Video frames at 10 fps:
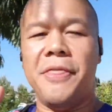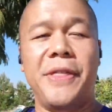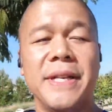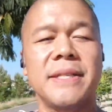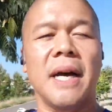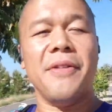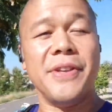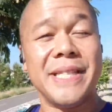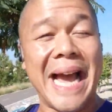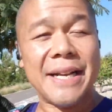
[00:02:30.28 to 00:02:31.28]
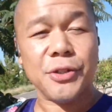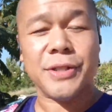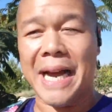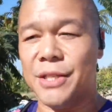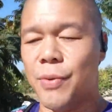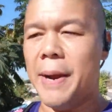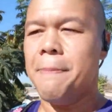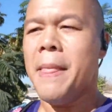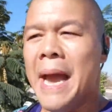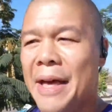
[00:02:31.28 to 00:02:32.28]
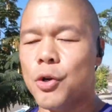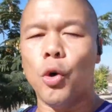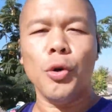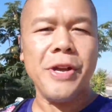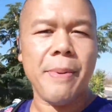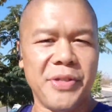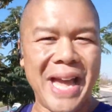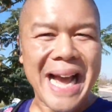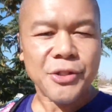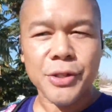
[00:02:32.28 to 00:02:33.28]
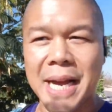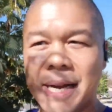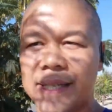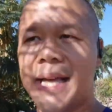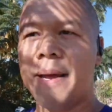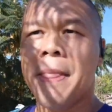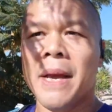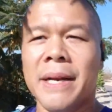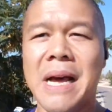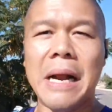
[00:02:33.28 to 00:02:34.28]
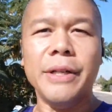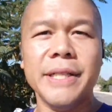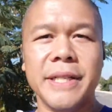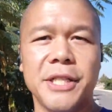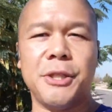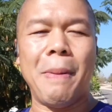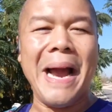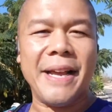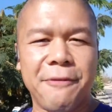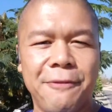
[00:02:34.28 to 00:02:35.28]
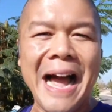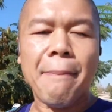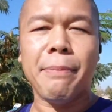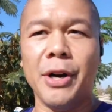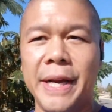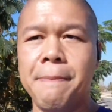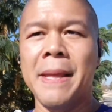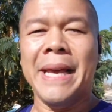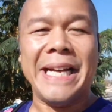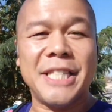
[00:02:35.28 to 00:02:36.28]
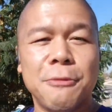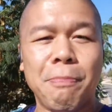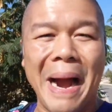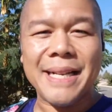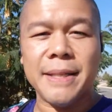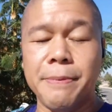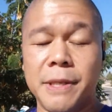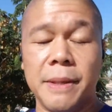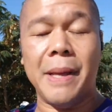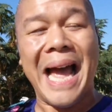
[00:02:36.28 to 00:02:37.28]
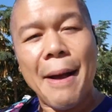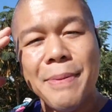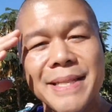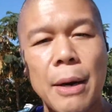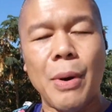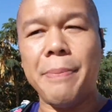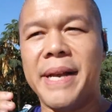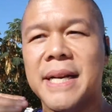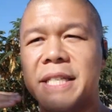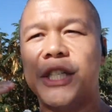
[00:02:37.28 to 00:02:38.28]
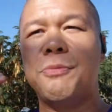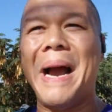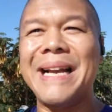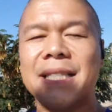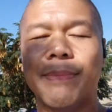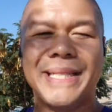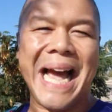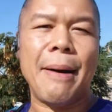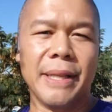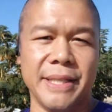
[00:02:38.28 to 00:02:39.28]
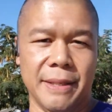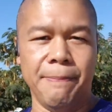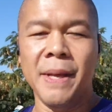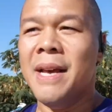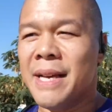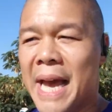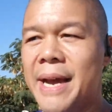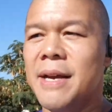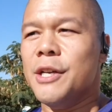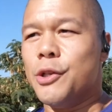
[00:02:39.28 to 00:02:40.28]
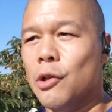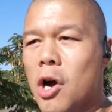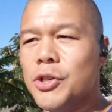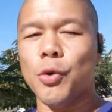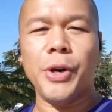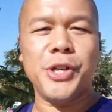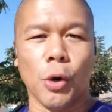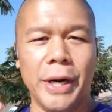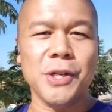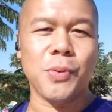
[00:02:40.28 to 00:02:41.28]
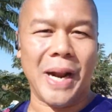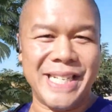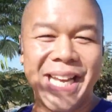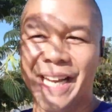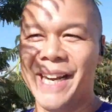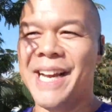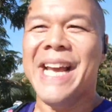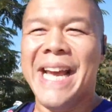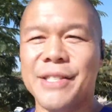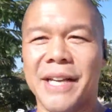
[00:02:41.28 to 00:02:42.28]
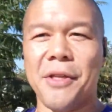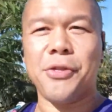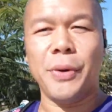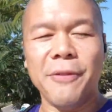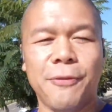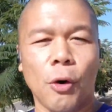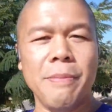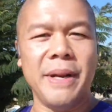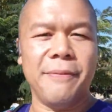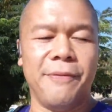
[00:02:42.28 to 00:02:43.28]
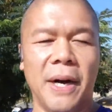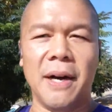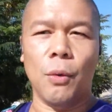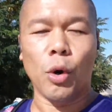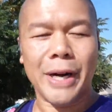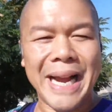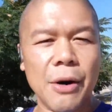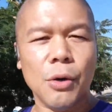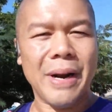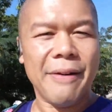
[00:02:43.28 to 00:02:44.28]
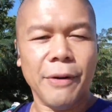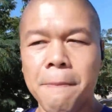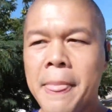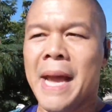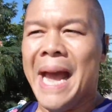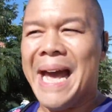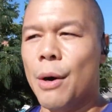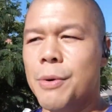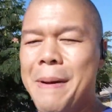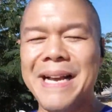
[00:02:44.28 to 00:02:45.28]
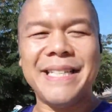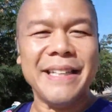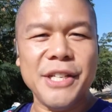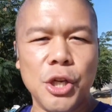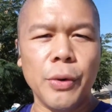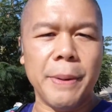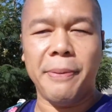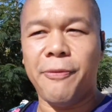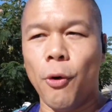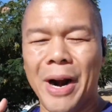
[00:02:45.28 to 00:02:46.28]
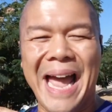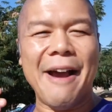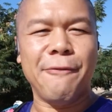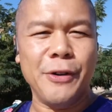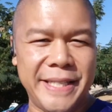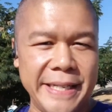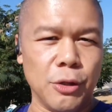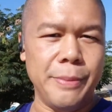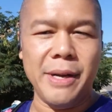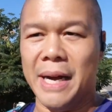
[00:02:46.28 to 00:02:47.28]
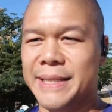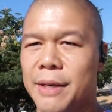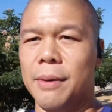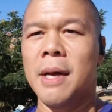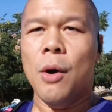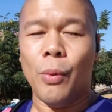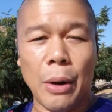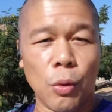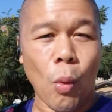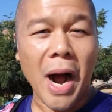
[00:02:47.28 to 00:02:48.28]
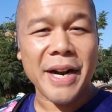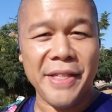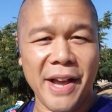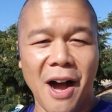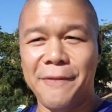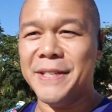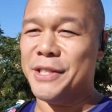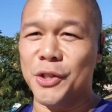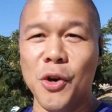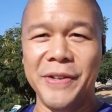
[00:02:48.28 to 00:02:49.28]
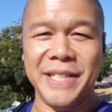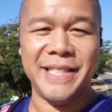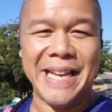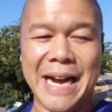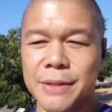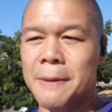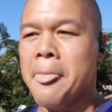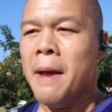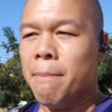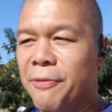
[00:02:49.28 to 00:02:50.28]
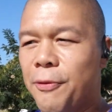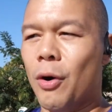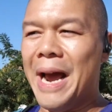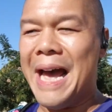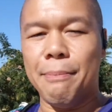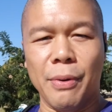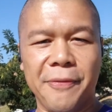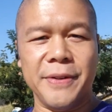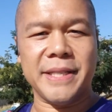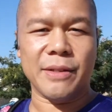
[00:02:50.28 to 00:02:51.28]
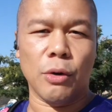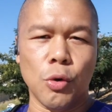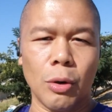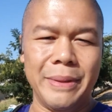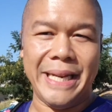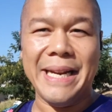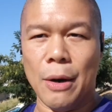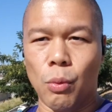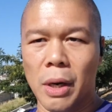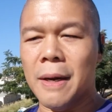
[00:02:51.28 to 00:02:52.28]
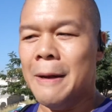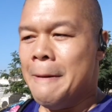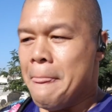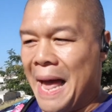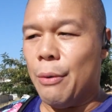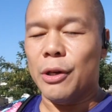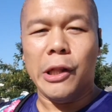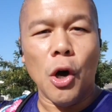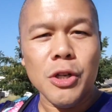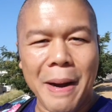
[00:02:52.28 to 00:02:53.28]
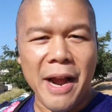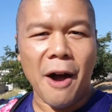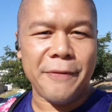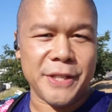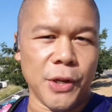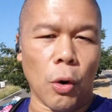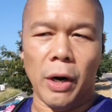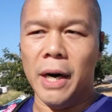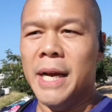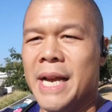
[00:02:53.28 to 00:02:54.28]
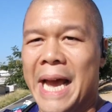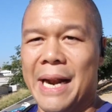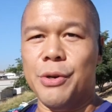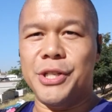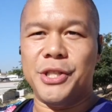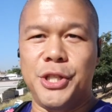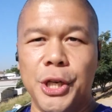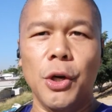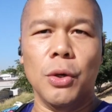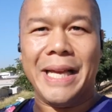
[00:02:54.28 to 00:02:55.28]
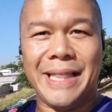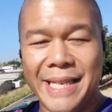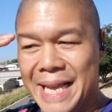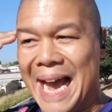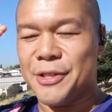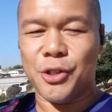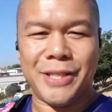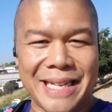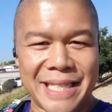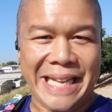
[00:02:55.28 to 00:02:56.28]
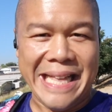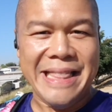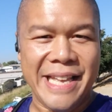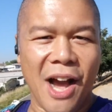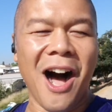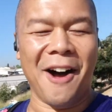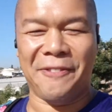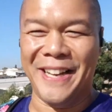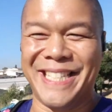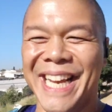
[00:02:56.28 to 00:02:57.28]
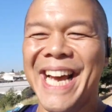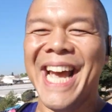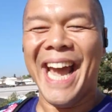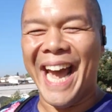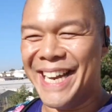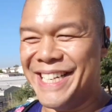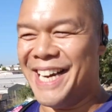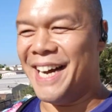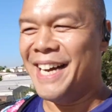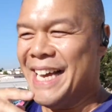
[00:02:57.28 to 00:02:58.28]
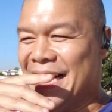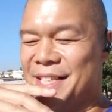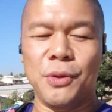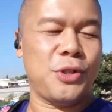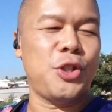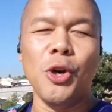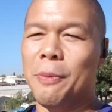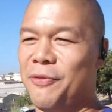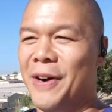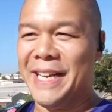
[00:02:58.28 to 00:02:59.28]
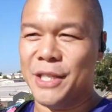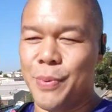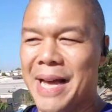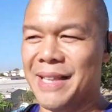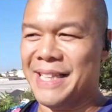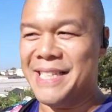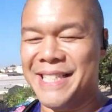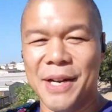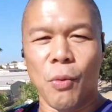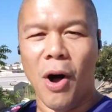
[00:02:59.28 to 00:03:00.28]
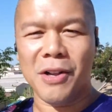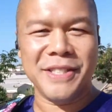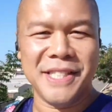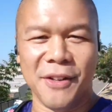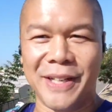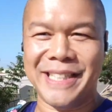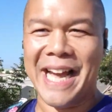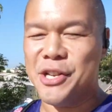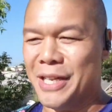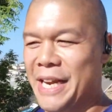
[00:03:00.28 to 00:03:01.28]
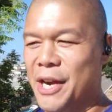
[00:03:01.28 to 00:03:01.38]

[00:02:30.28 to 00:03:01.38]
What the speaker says: this exercise, right? And the cool thing about the exercise is that not only does it spike fat burning, it happens that way because it spikes the metabolism, okay? So long story short, here's what I did. It's like a 3 to 4 minute workout or whatever, and I would basically do it before every single meal. I did it when I would walk into the office, as goofy as it sounds, before I had breakfast, because I would normally eat at work. I would close my office door and I would just do like these exercises in the office, and it's super funny because we had like these thin walls and stuff like that, and you can